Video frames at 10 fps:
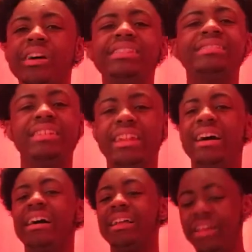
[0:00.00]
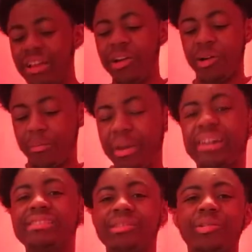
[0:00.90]
that's a lie
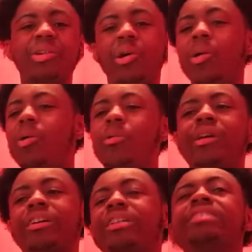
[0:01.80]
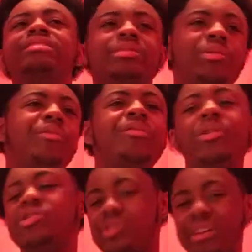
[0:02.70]
baking soda, cold water, cut the stove
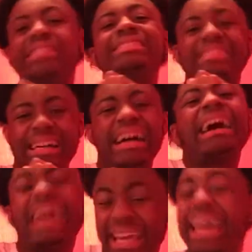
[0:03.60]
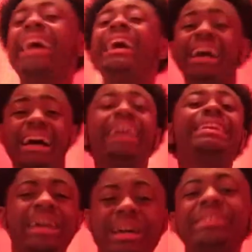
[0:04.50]
on, straight to side. Hey,
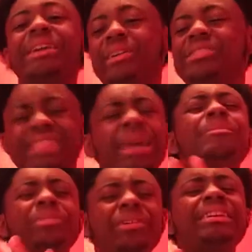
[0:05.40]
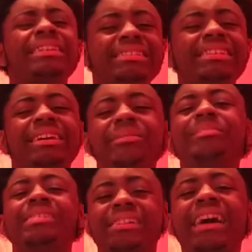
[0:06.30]
I like he's keep you keep skinny
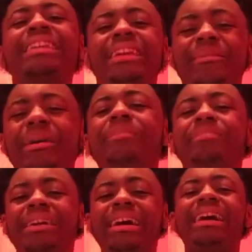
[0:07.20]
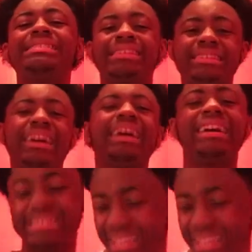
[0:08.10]
bitch. I like my big ass and thighs.